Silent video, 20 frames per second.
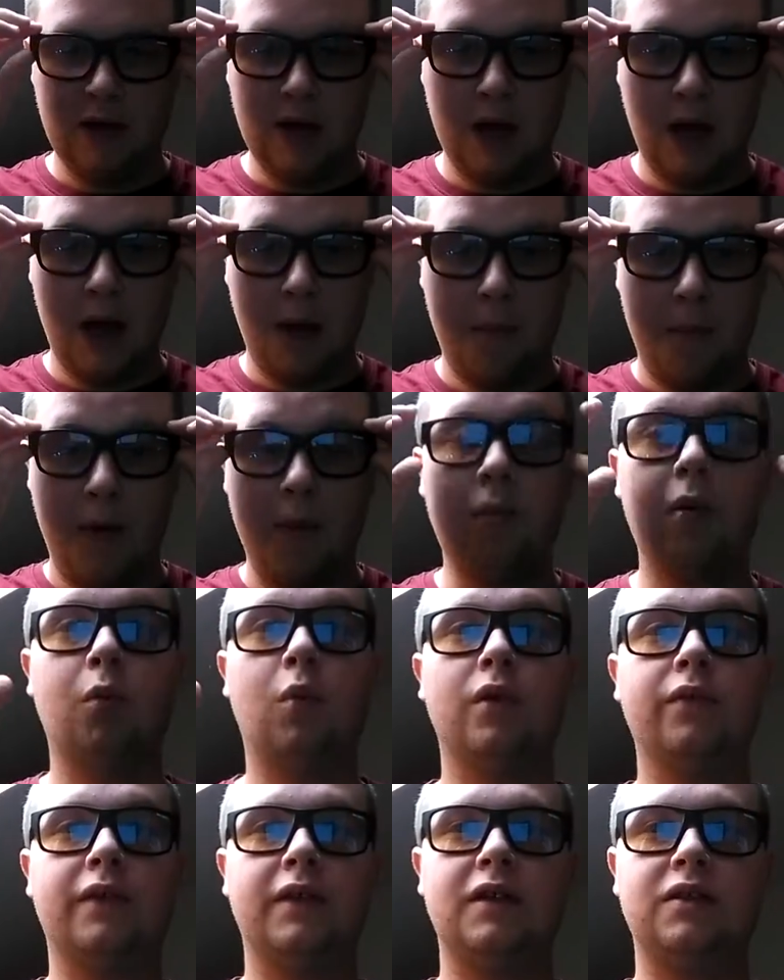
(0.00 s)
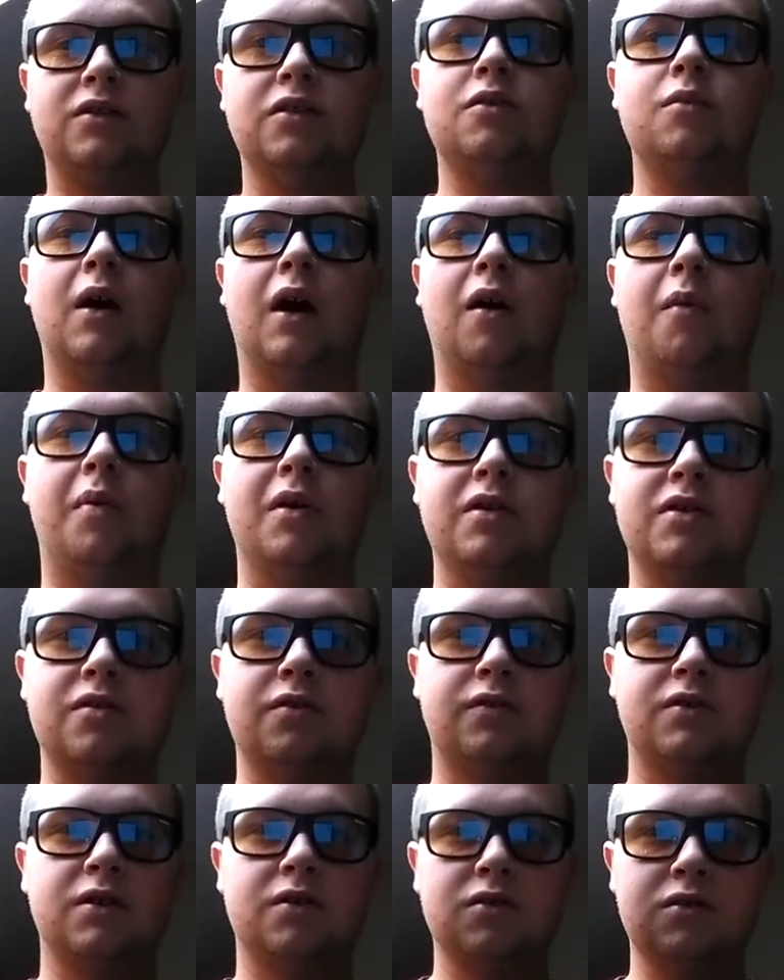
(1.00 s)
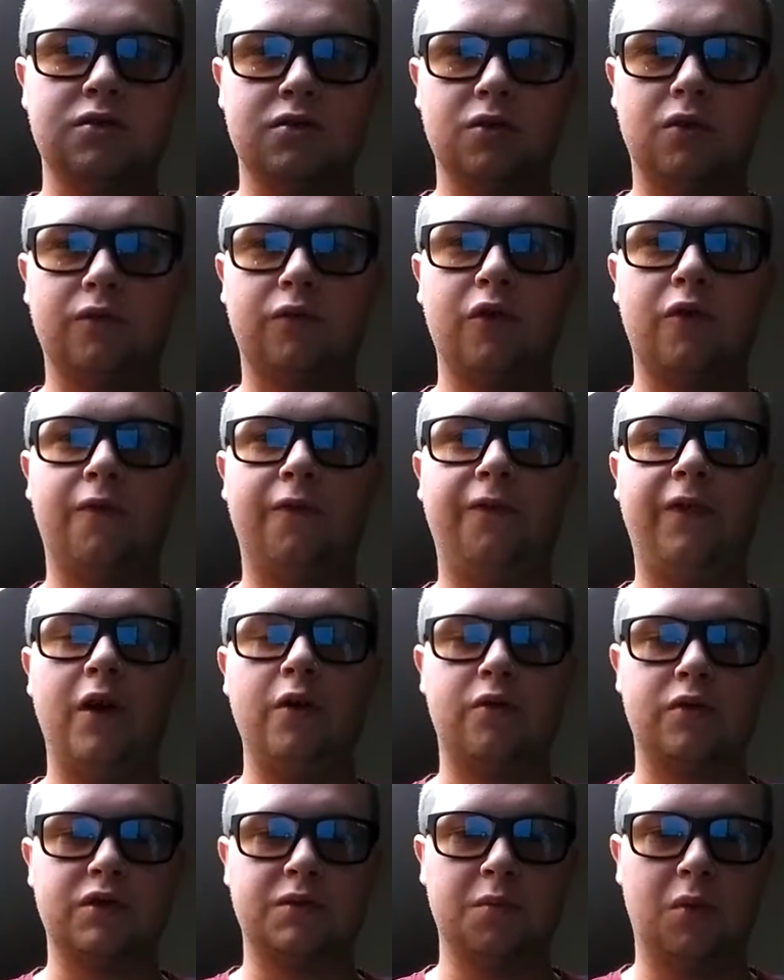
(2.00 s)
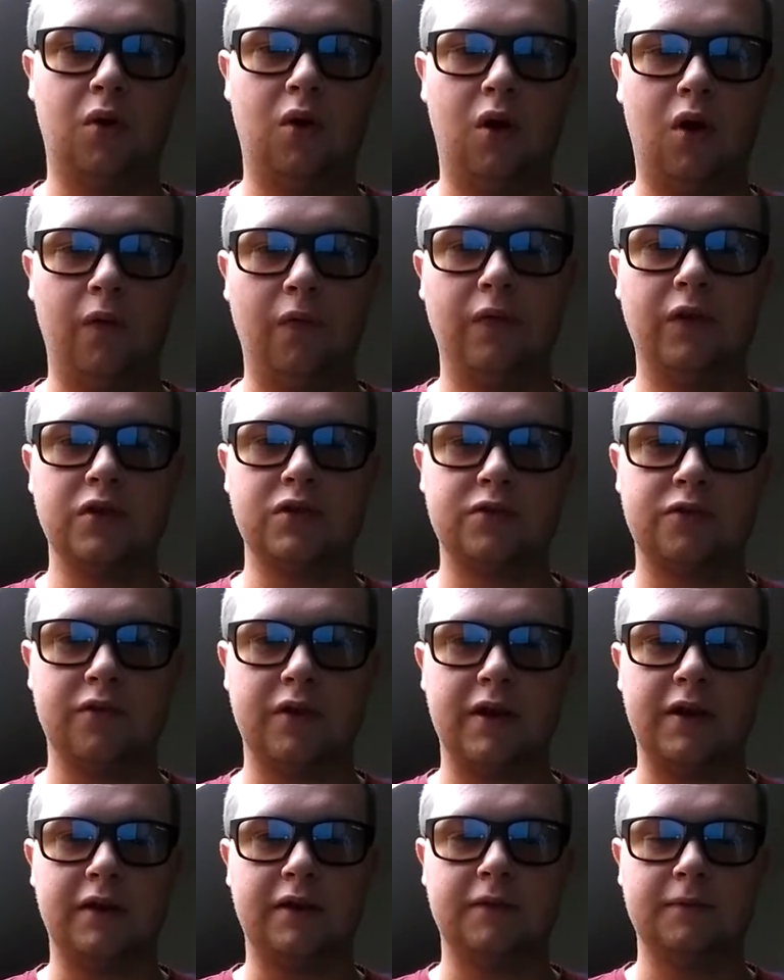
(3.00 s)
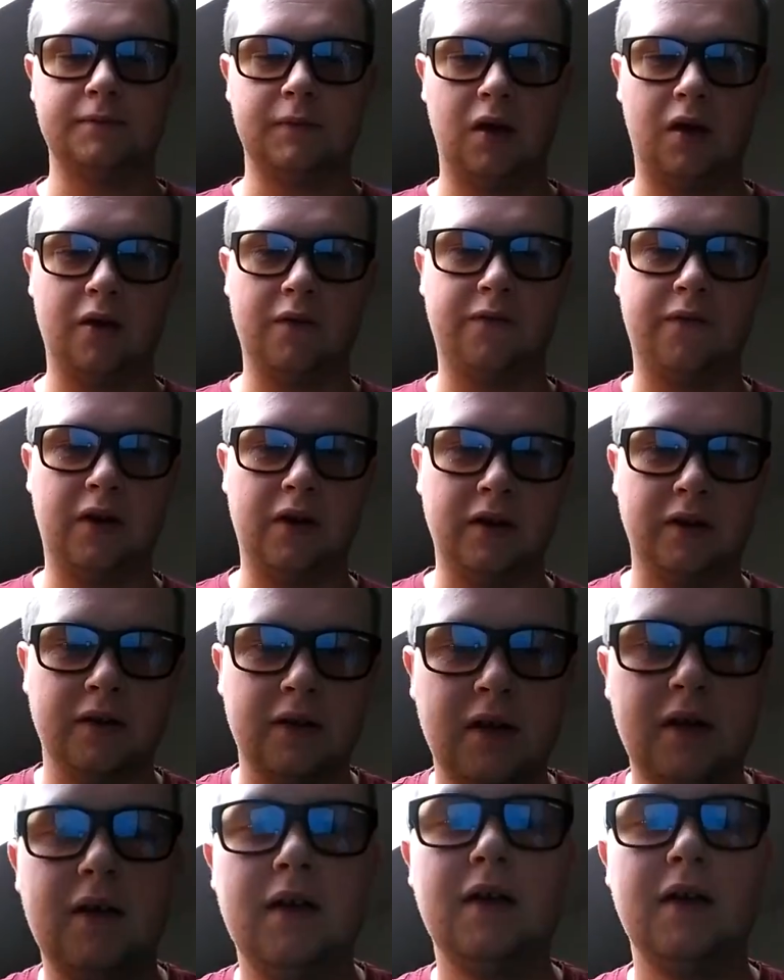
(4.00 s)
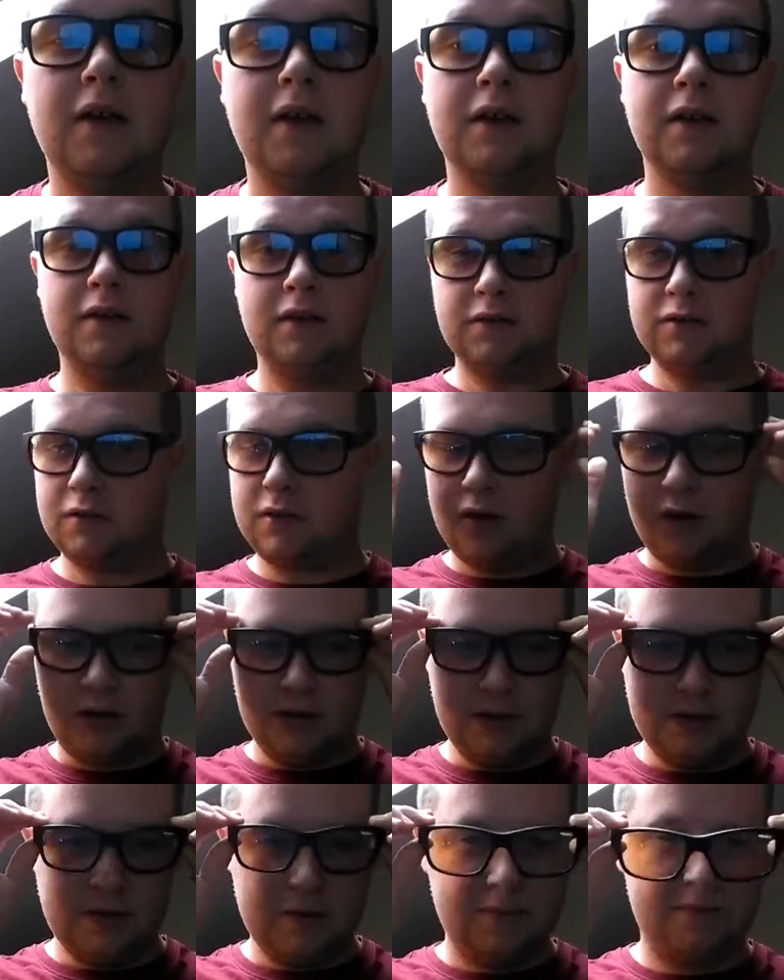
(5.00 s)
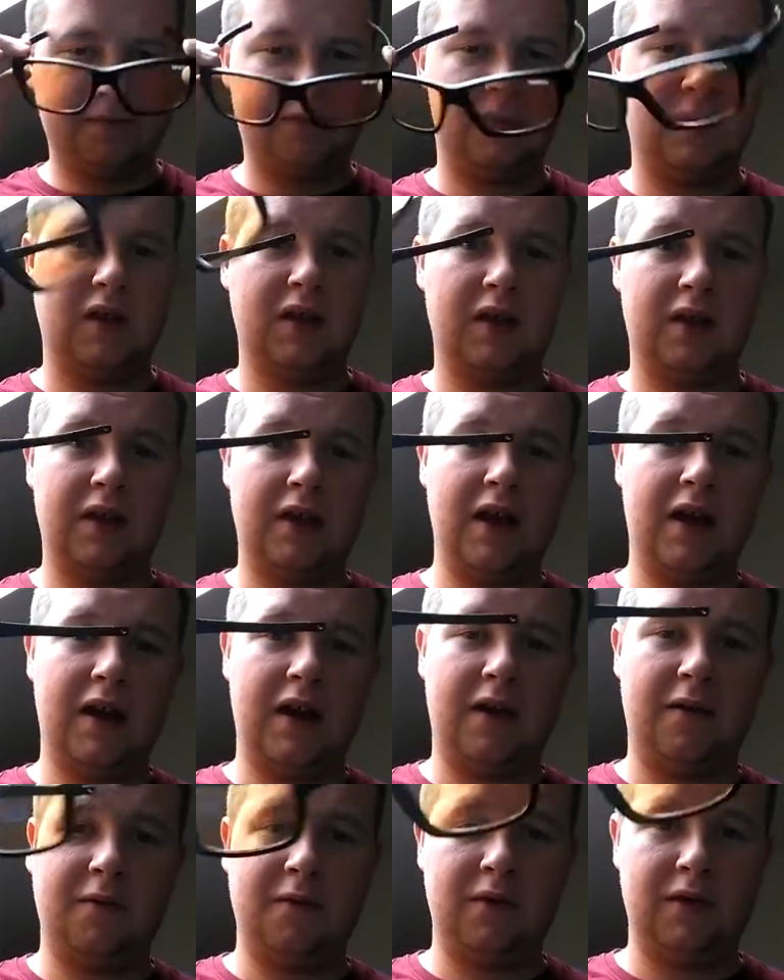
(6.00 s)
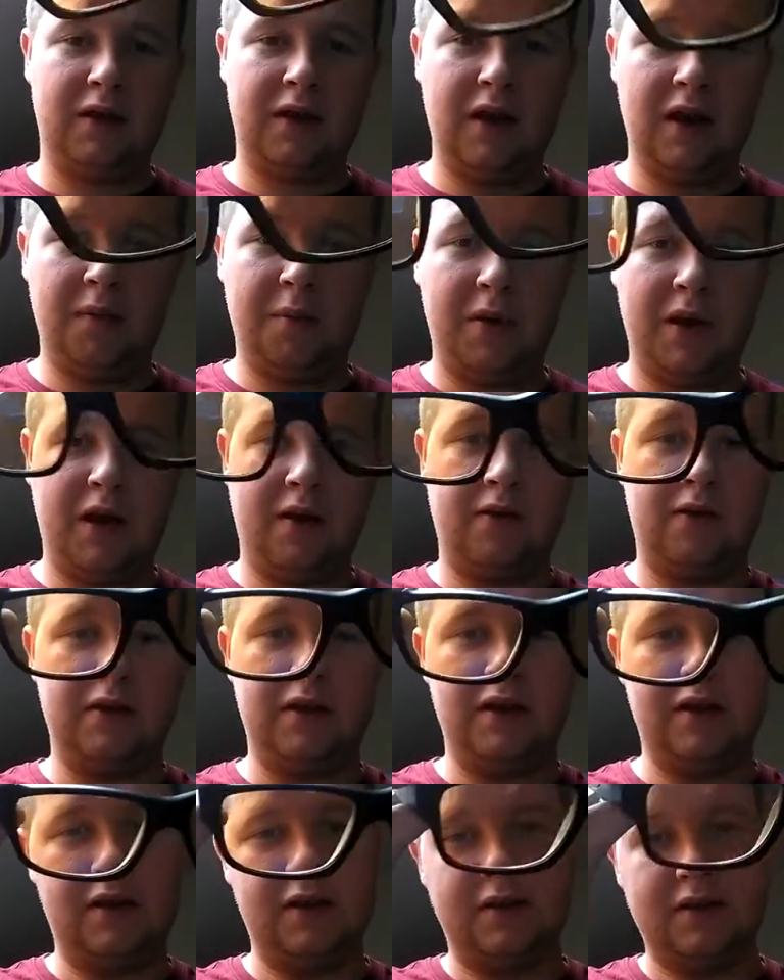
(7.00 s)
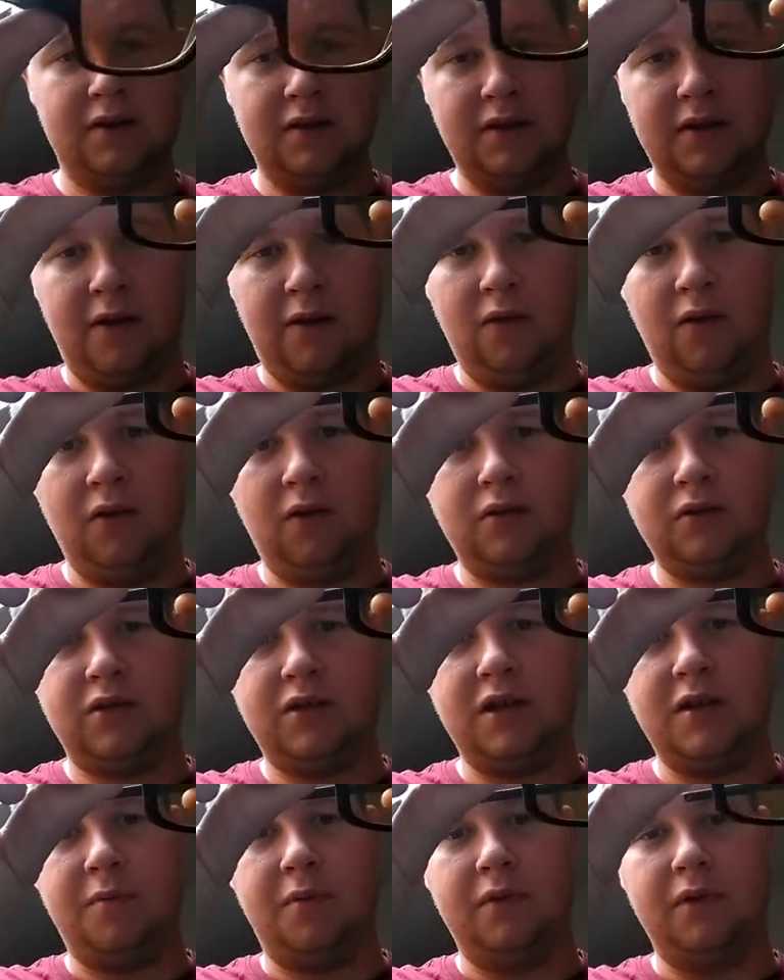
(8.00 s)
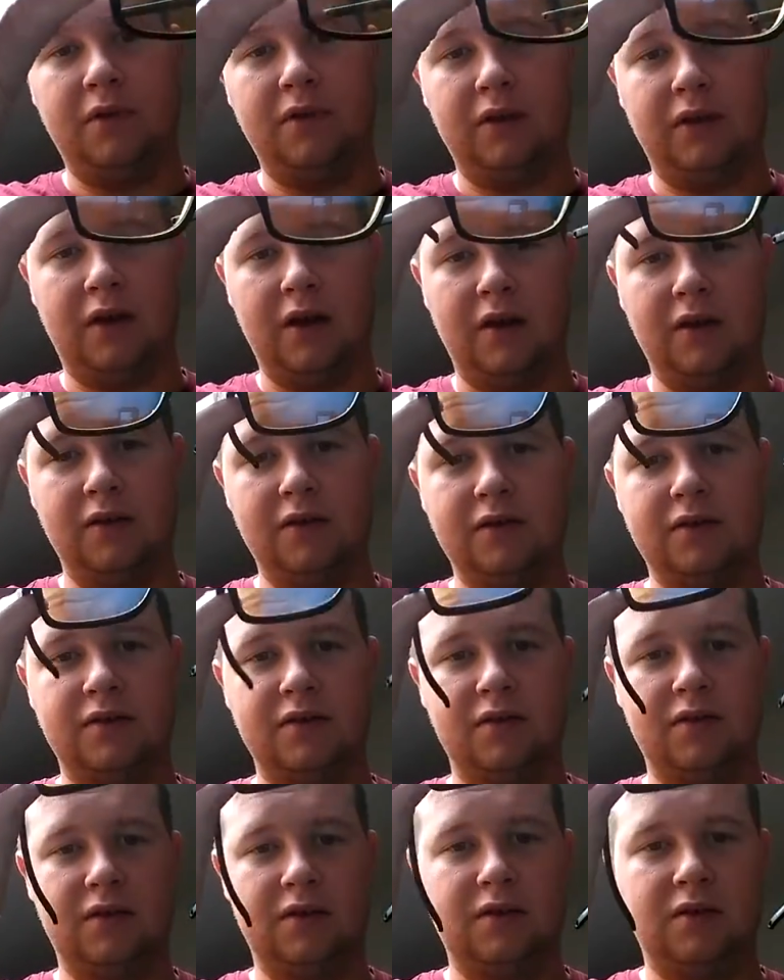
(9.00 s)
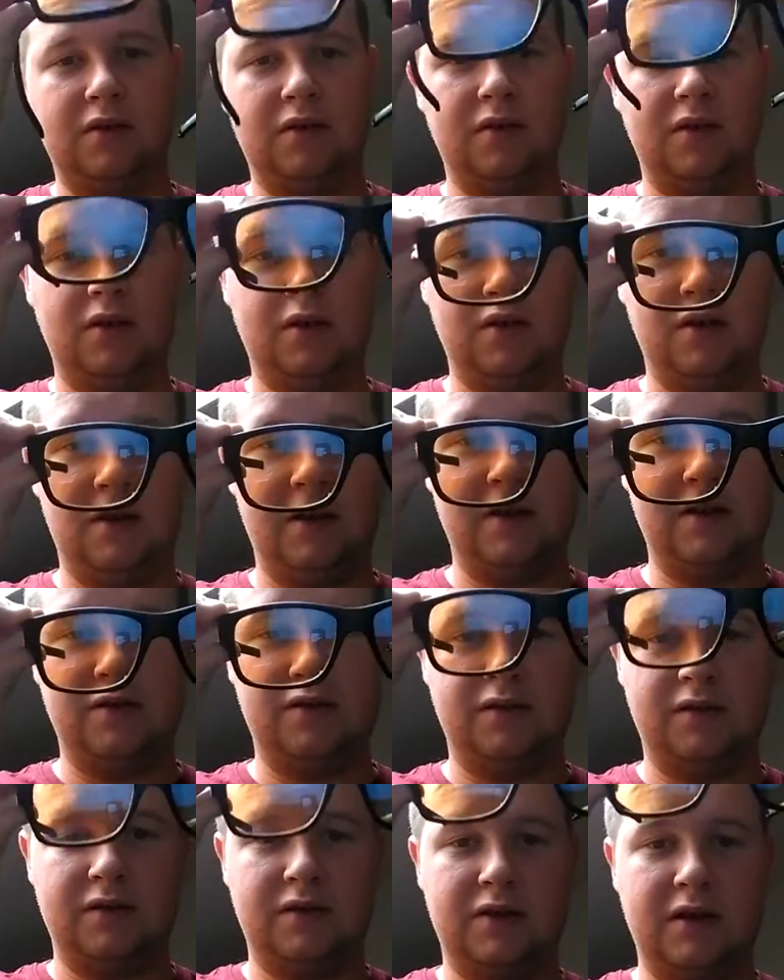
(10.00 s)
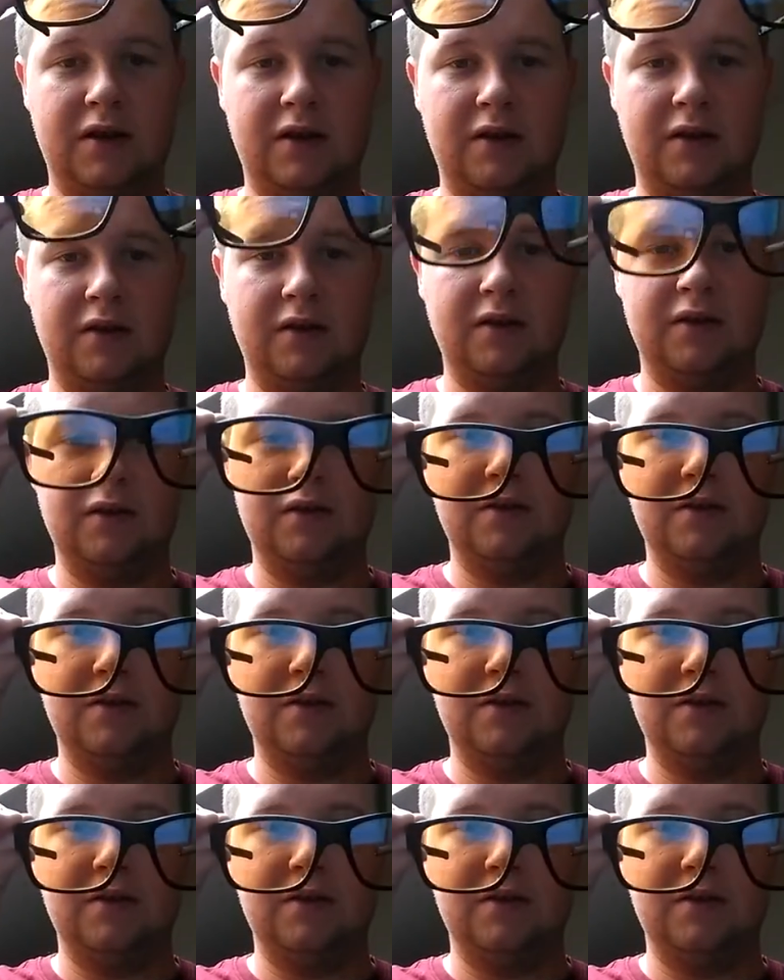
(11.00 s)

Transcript: Um, but one thing they do help is you, you sort of do focus more on the screen, I find. So guys, get out, get a pair of these. They're a lot cheaper than the Gunnars, as you can see.